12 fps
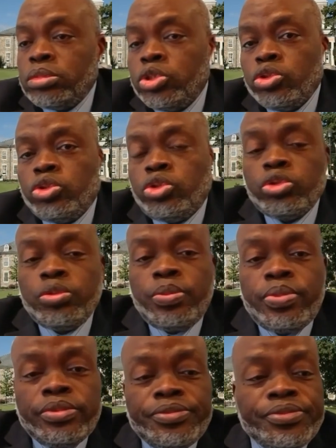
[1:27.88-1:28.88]

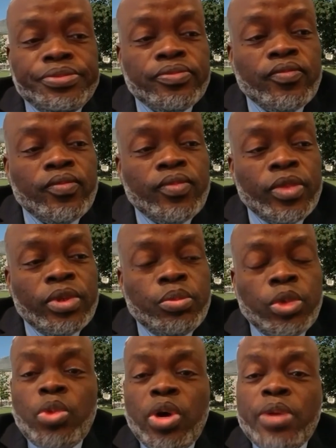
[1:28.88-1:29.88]
YouTube,
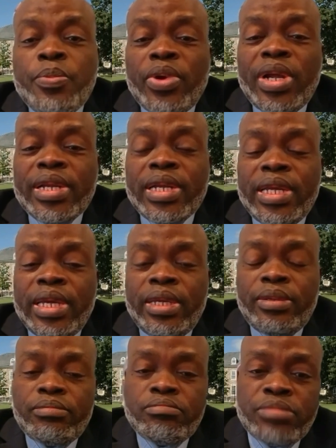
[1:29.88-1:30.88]
but more
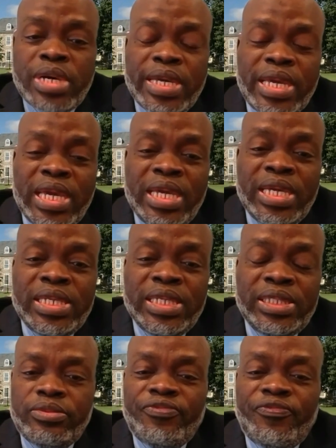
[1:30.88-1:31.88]
importantly, by
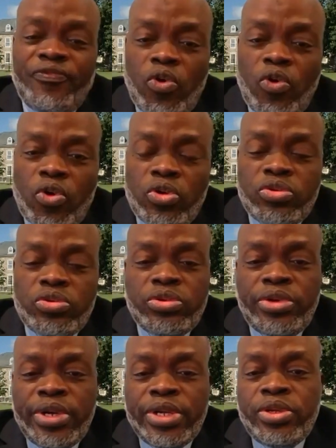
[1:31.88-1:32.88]
AD4
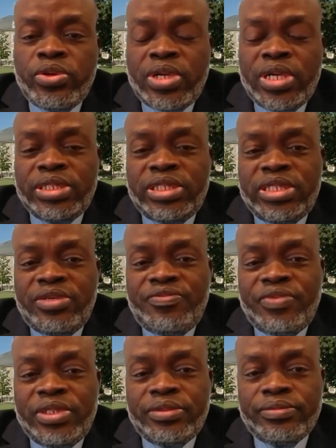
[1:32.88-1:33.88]
Radio and
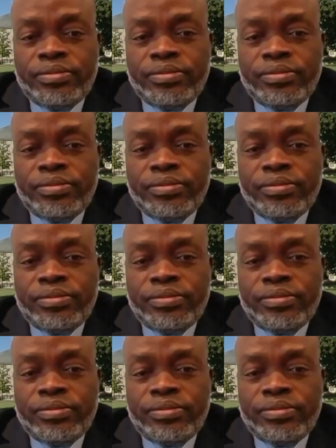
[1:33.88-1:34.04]
TV.